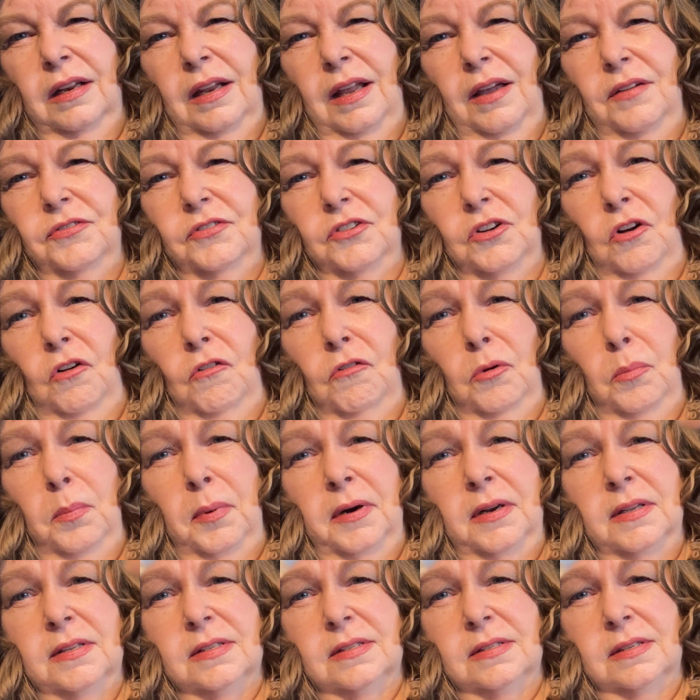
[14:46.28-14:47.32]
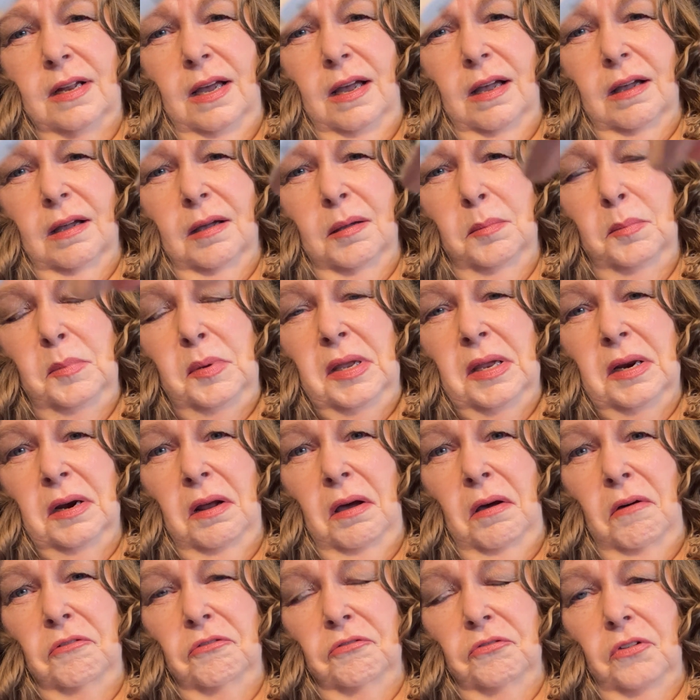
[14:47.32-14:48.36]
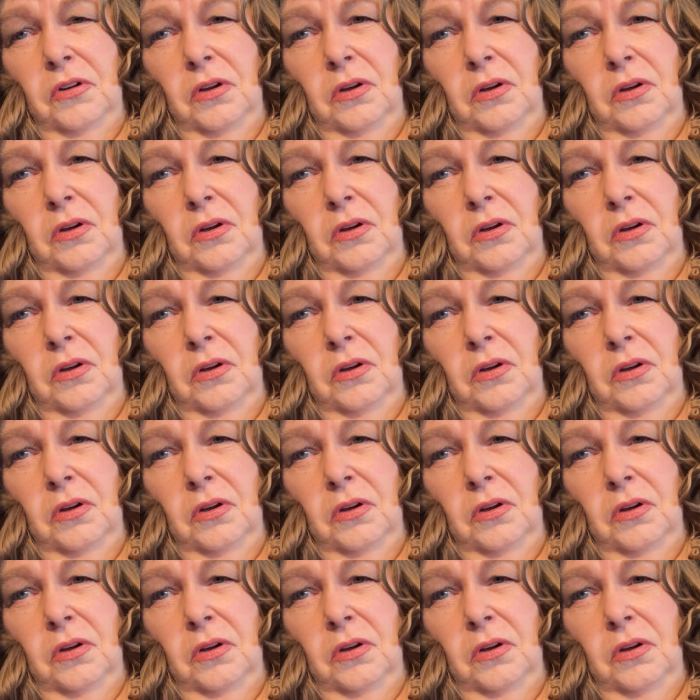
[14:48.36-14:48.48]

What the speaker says: left over, but it's not going to be enough